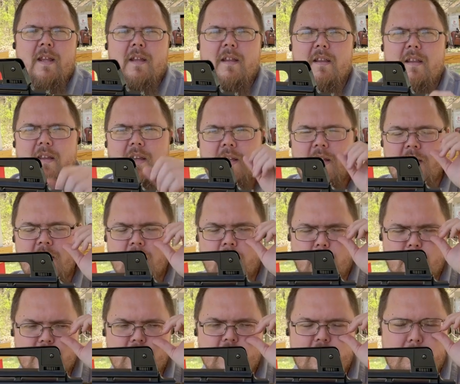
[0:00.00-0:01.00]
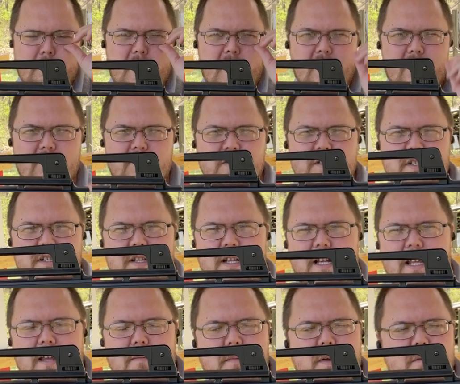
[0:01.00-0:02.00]
The original models that
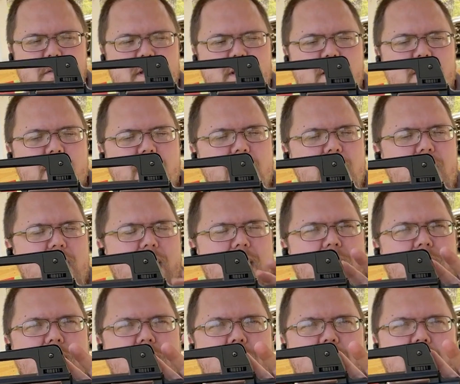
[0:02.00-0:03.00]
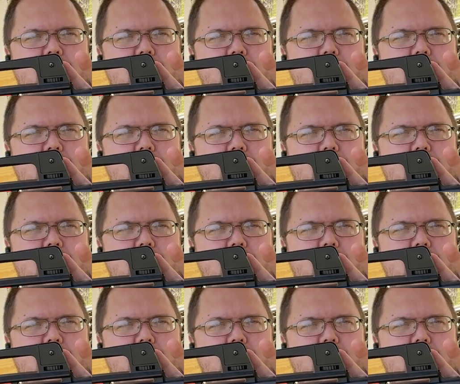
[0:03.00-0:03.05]
came out with this had